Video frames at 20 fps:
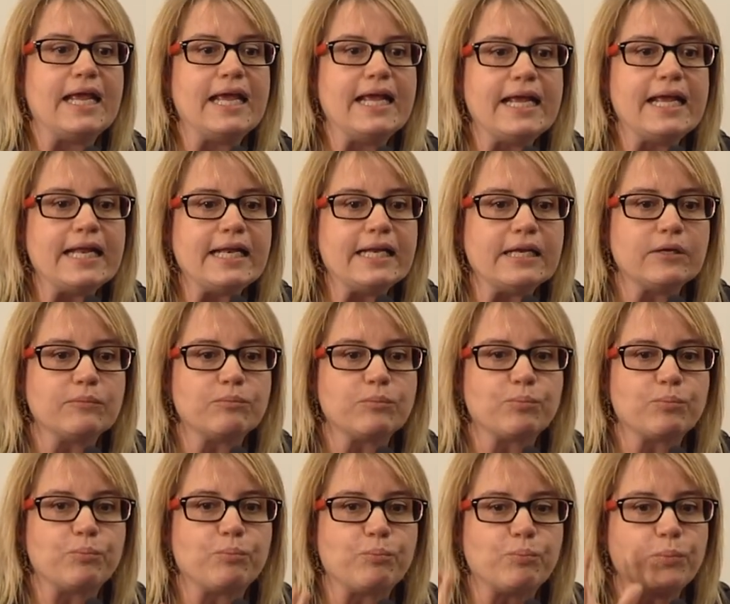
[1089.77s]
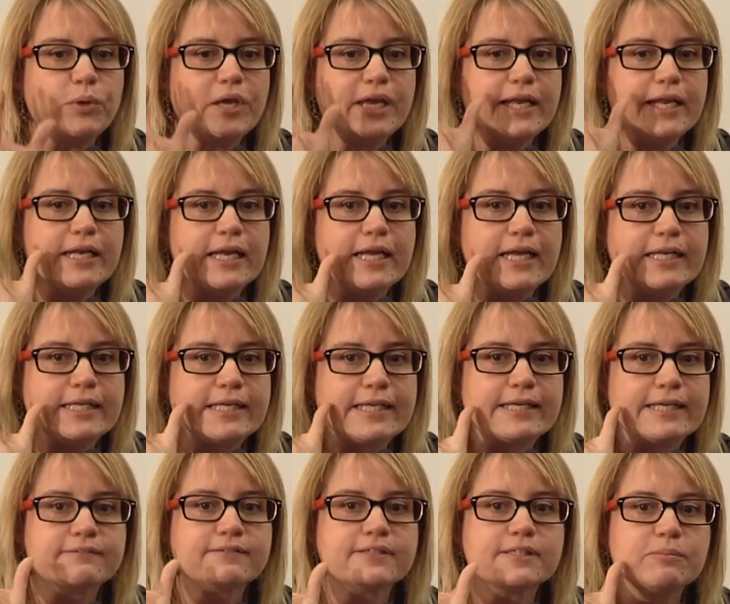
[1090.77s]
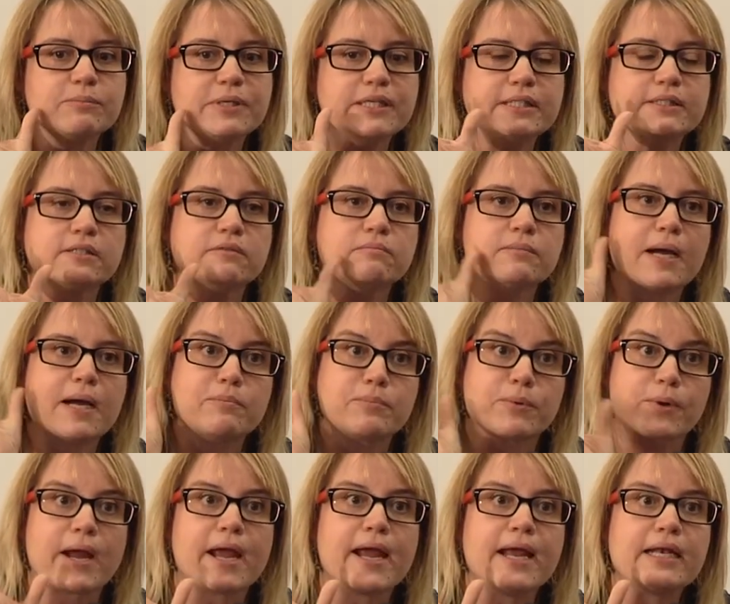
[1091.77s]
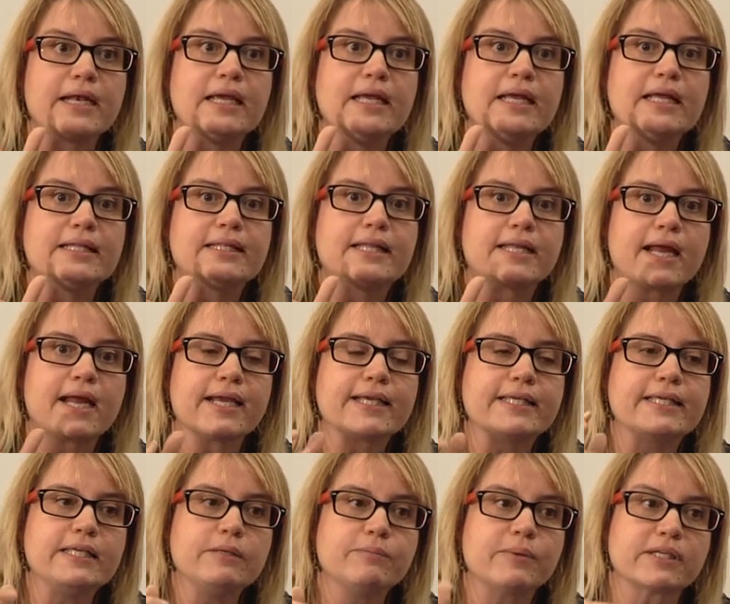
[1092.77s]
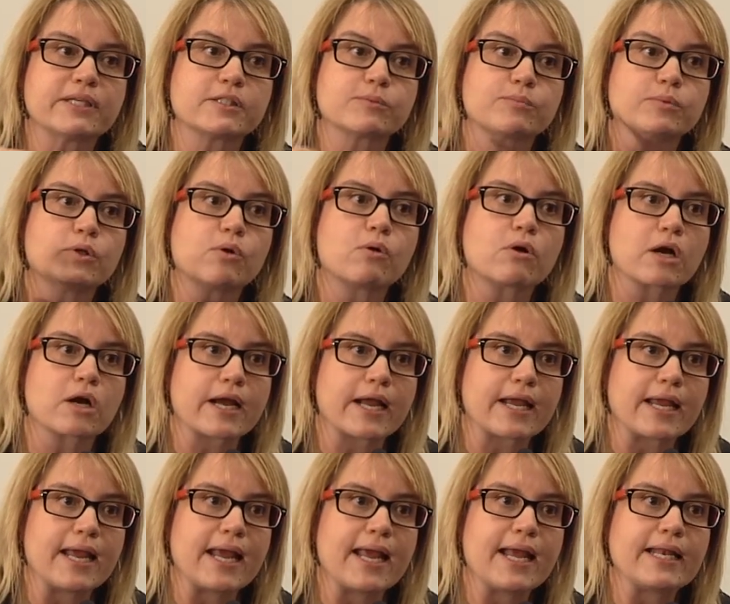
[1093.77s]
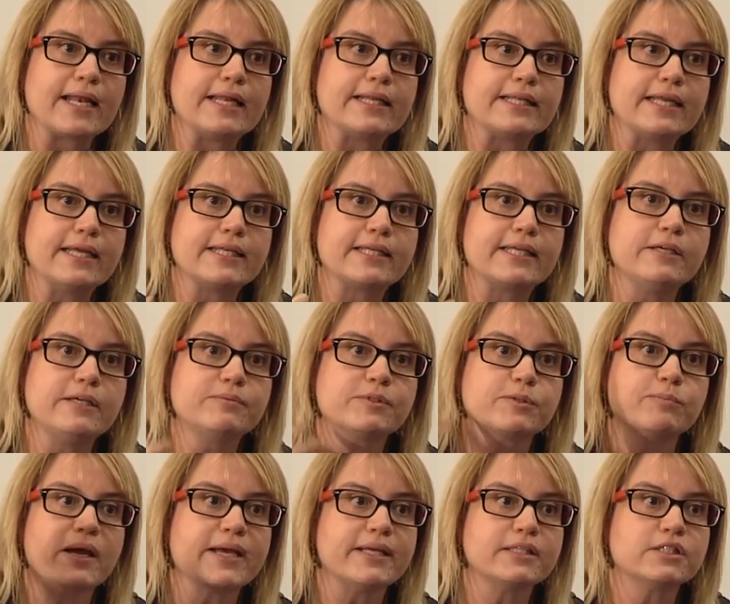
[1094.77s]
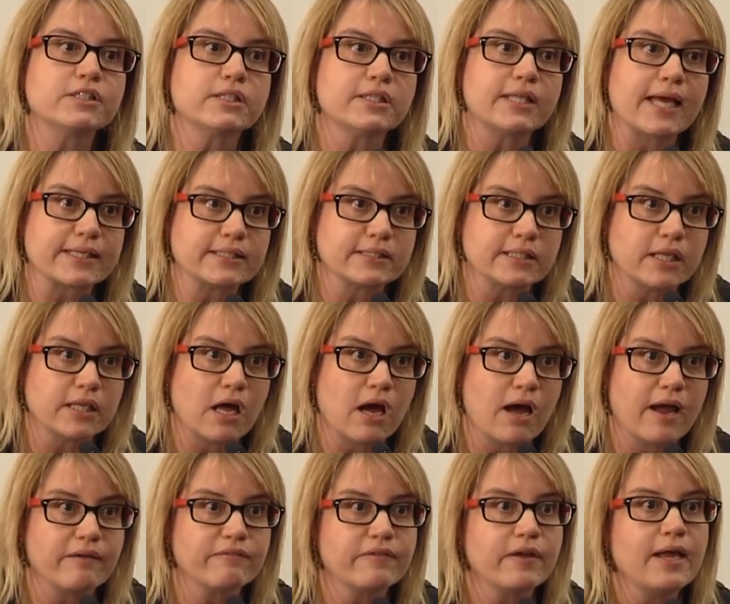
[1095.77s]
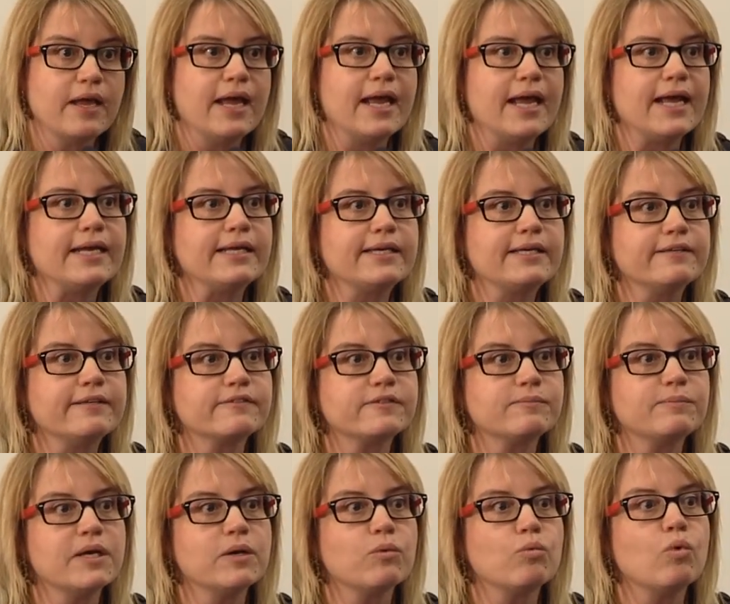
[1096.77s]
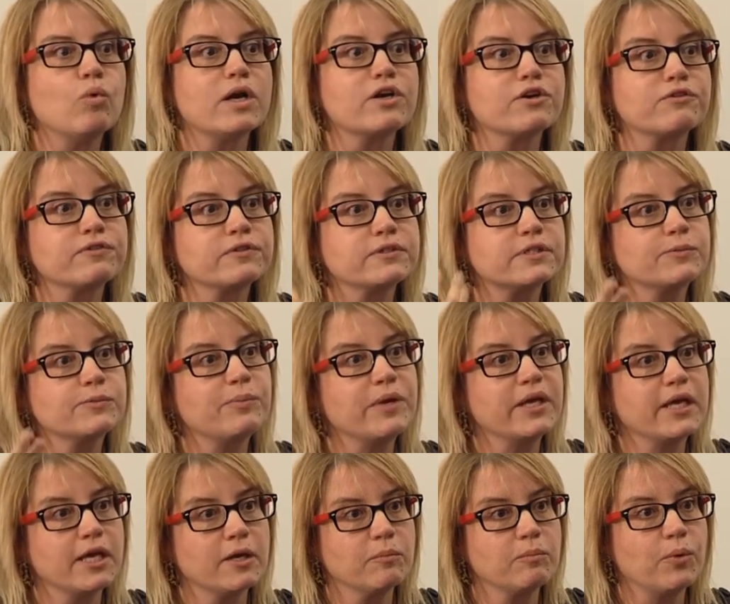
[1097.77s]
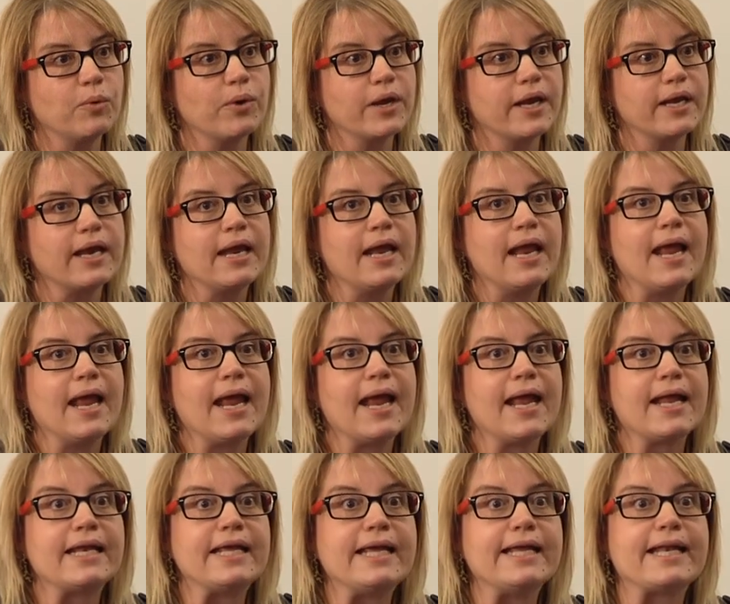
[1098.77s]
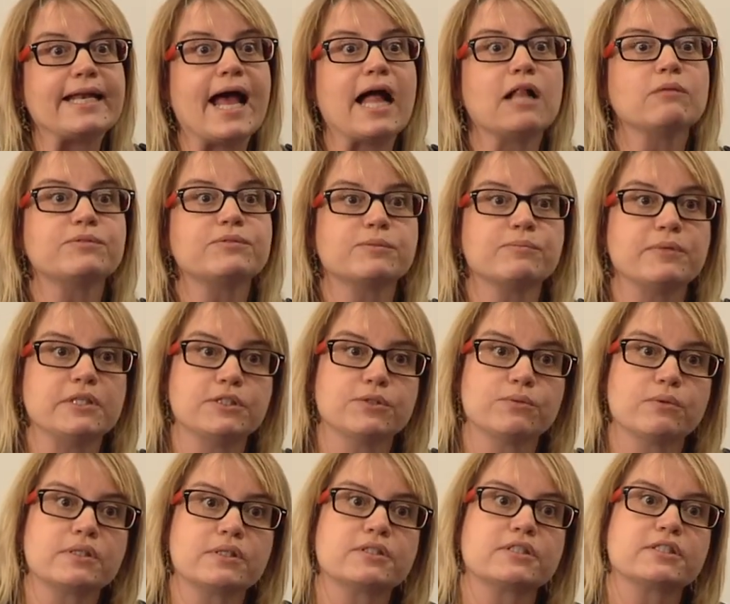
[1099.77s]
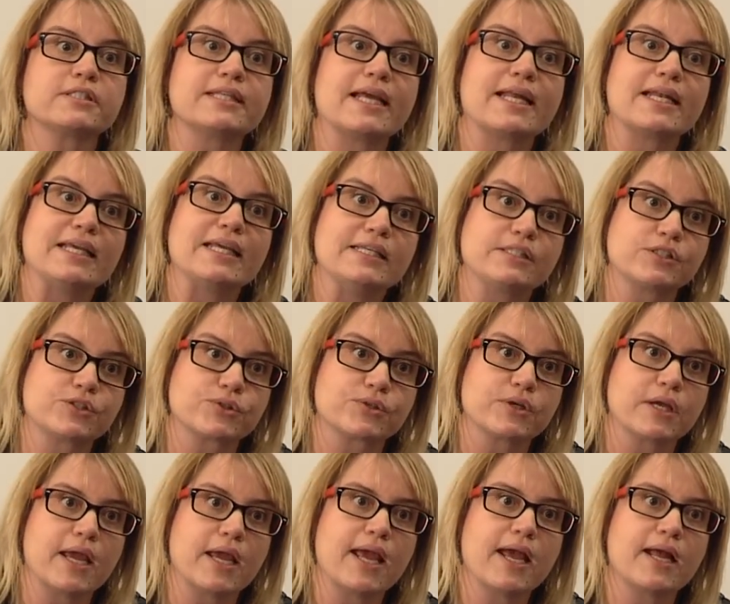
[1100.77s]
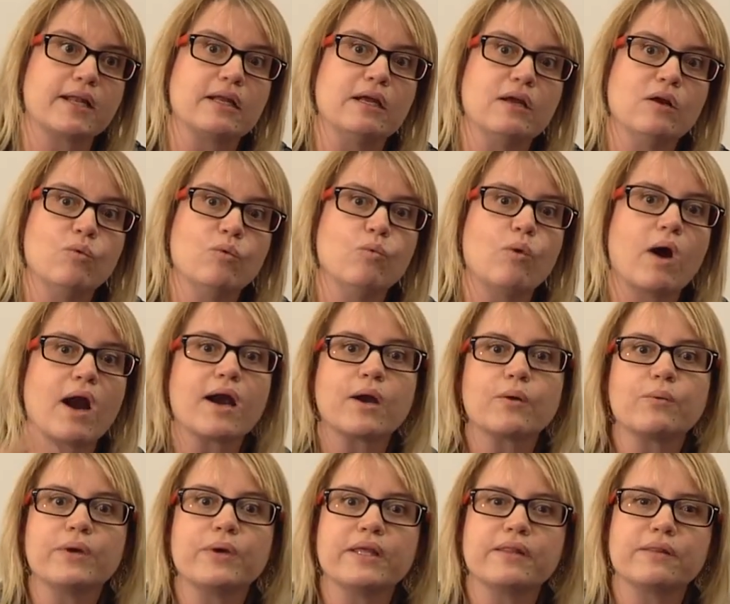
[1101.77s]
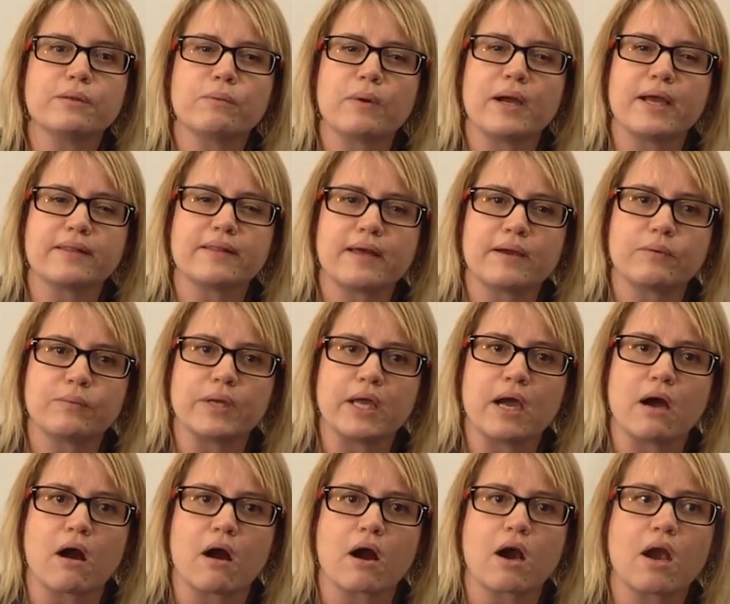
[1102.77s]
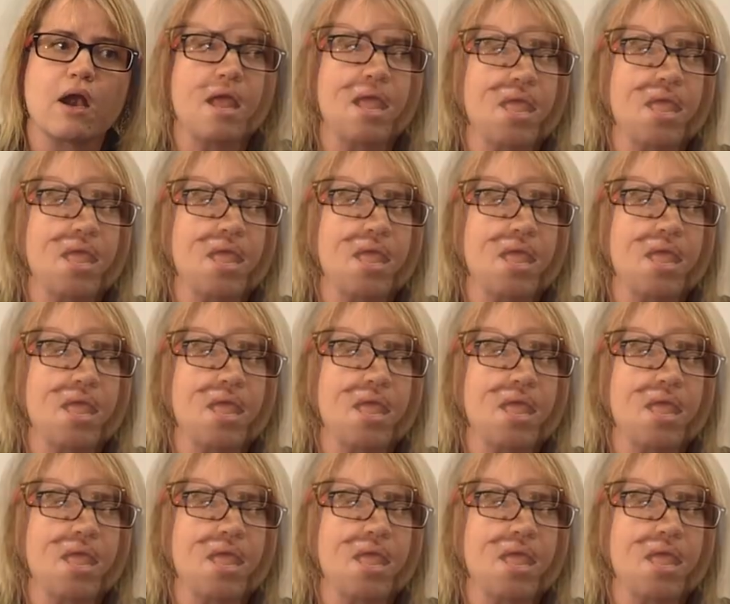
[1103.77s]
It gives a piece of my brain that I keep exploring, and it keeps my intellect alive, and it gives me a wonderful speaking point, and it helps me to understand history and why are we the way that we are.